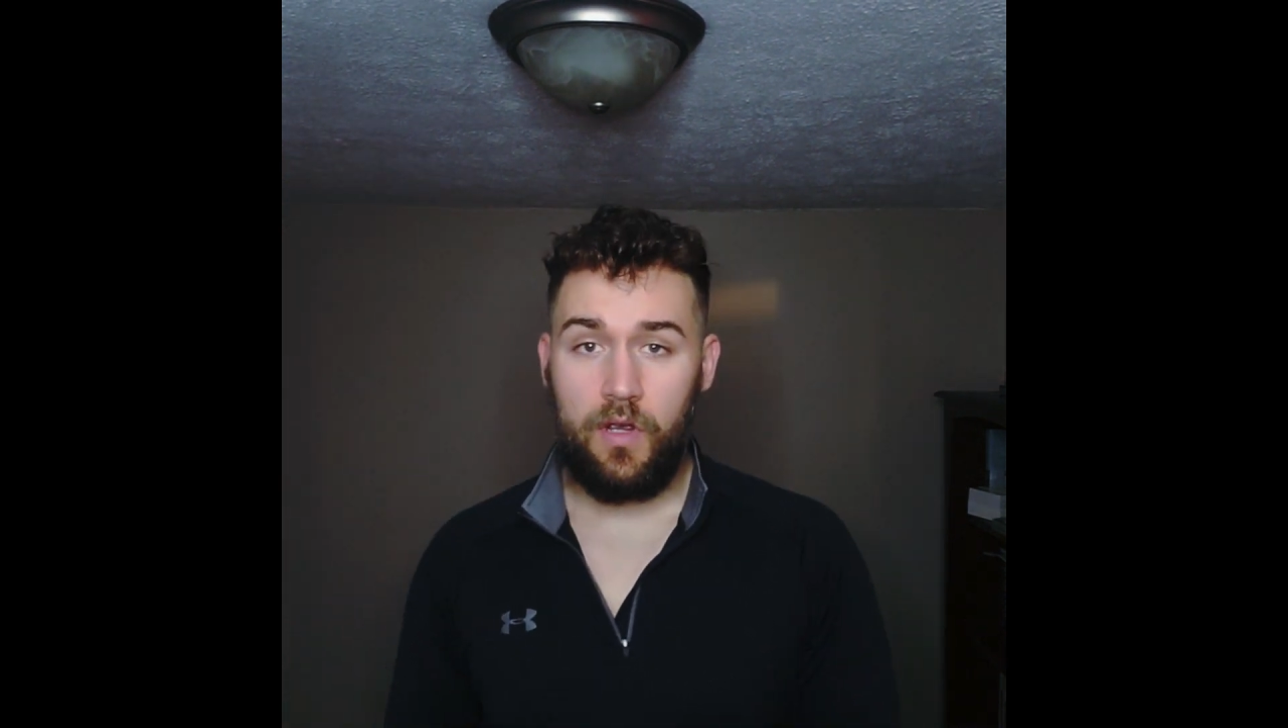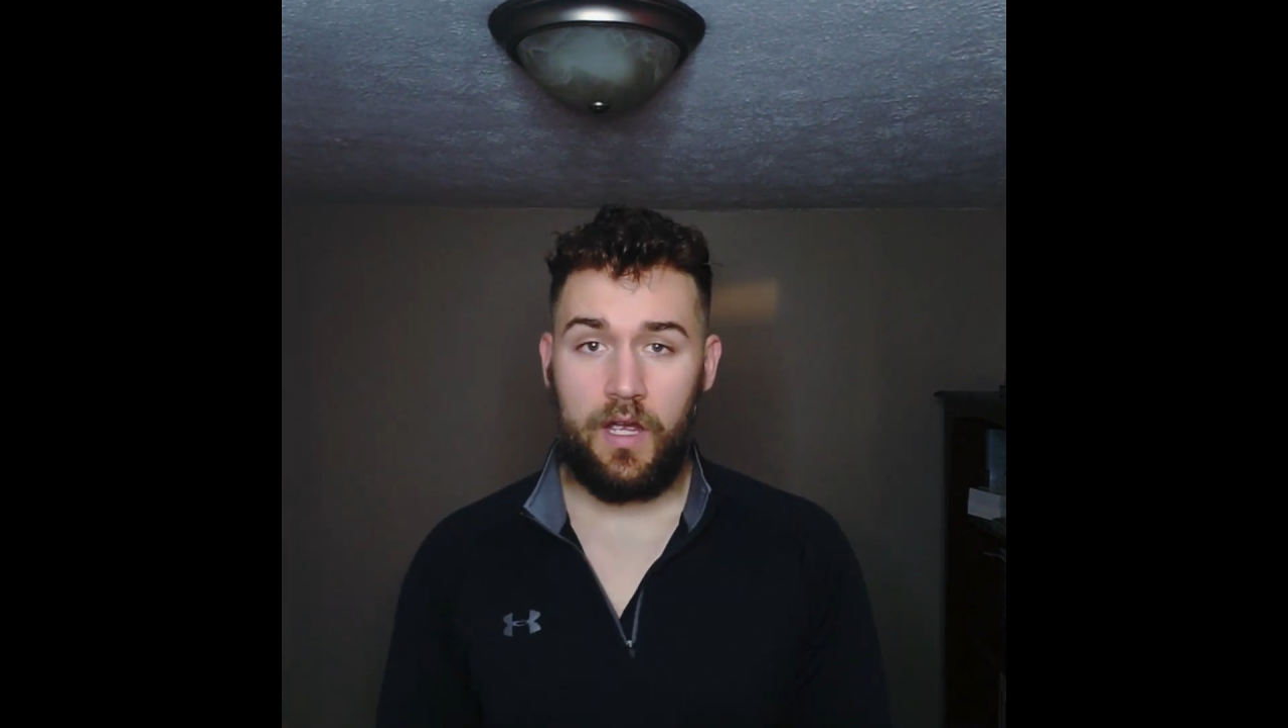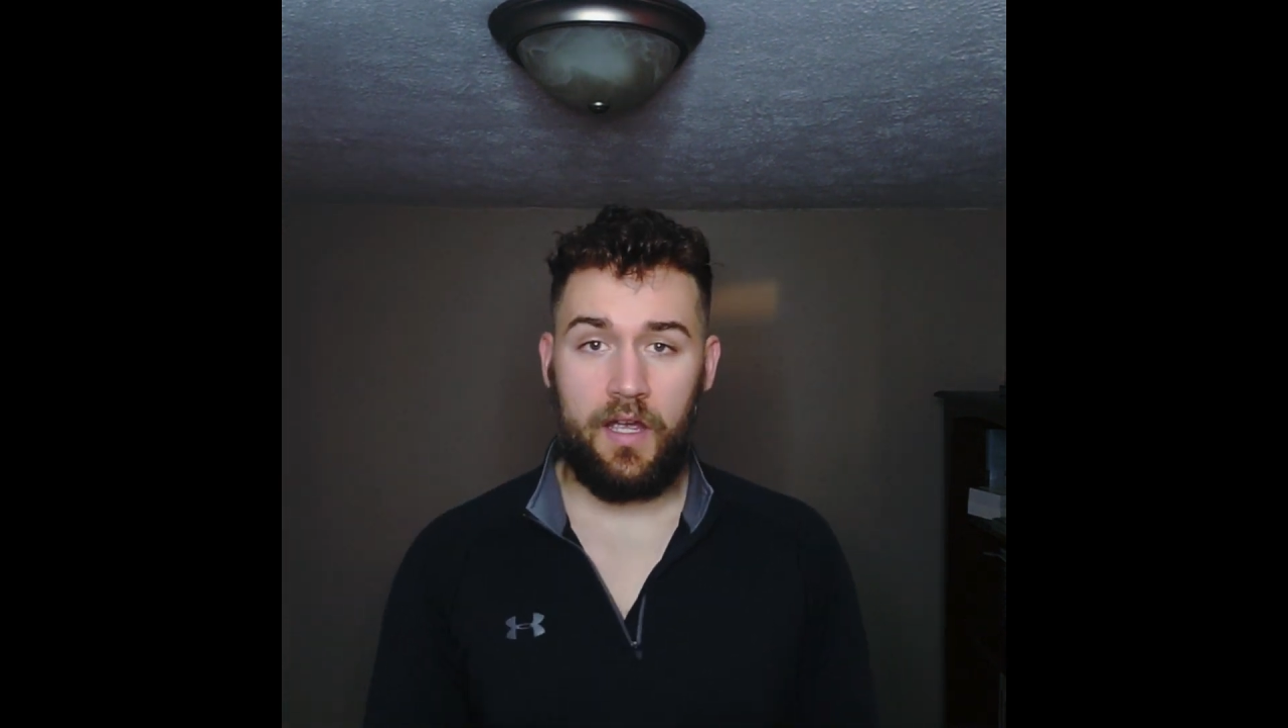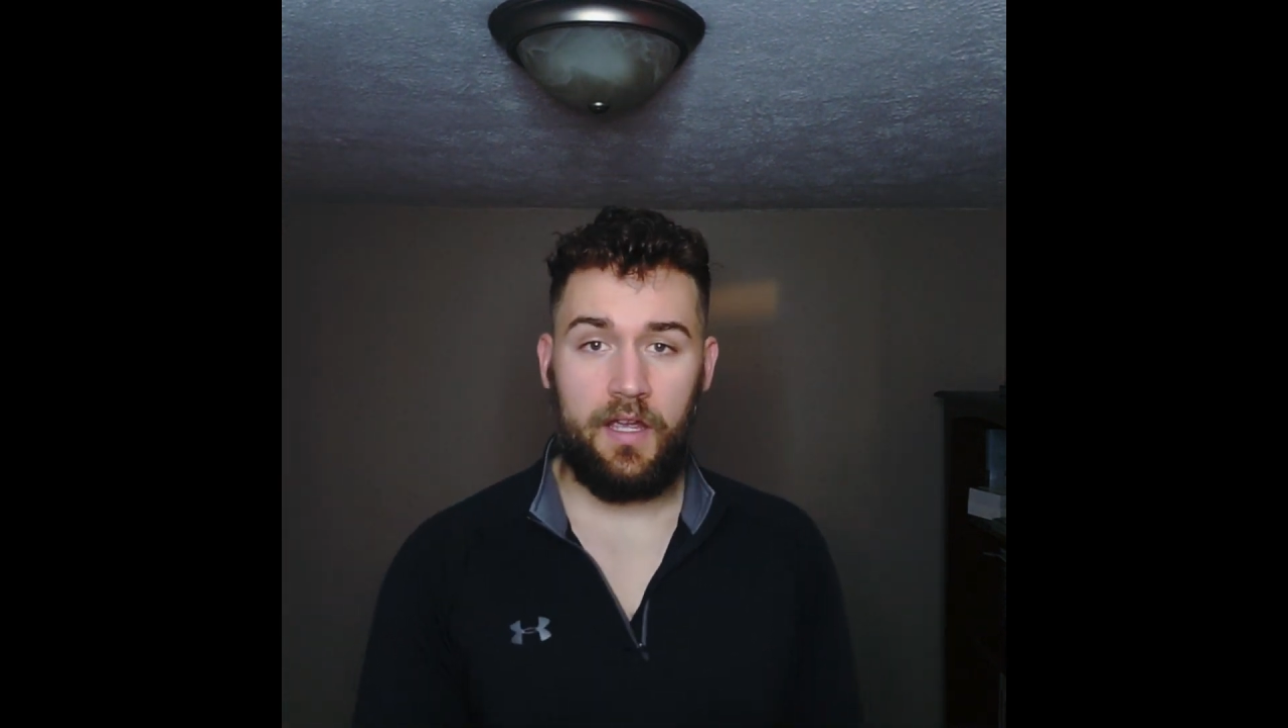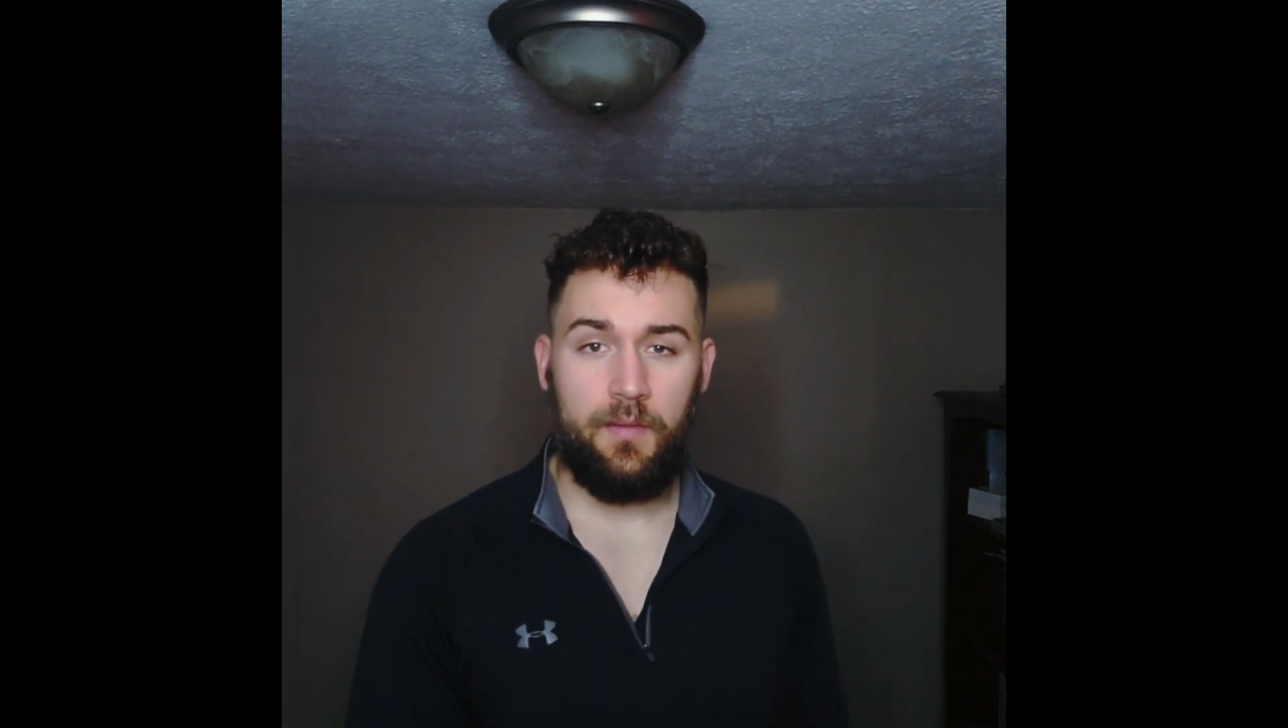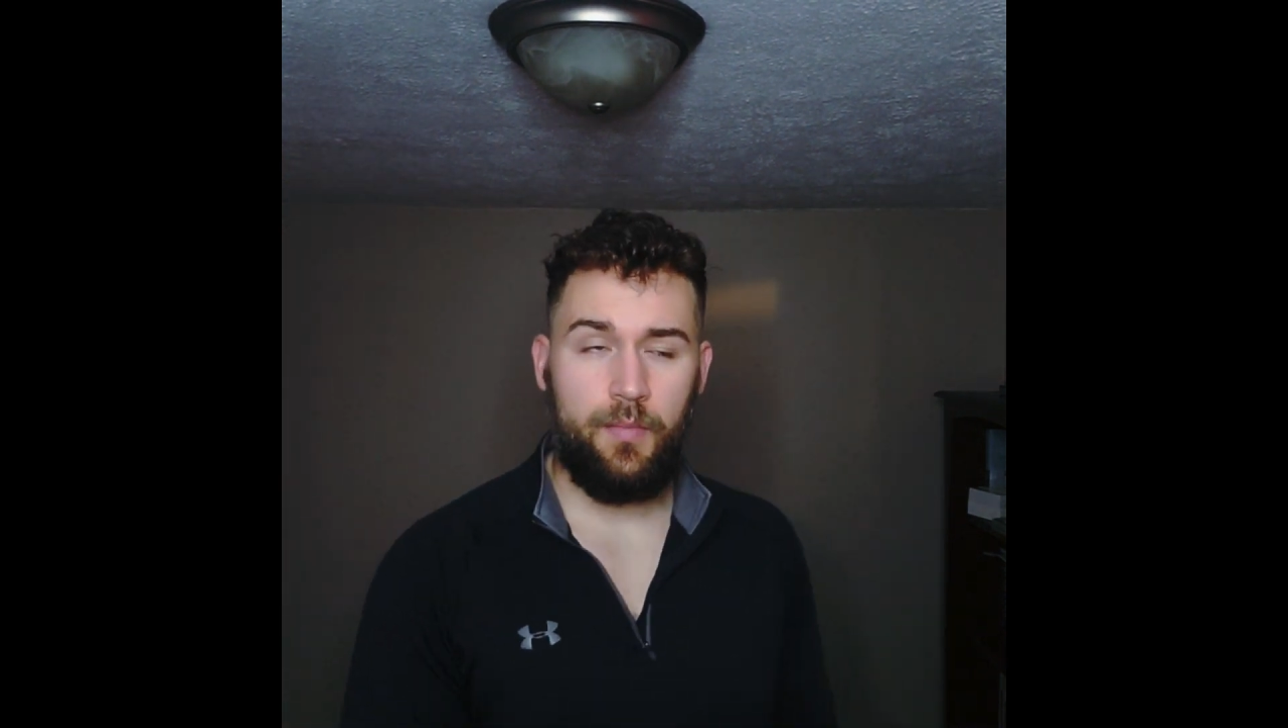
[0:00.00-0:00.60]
I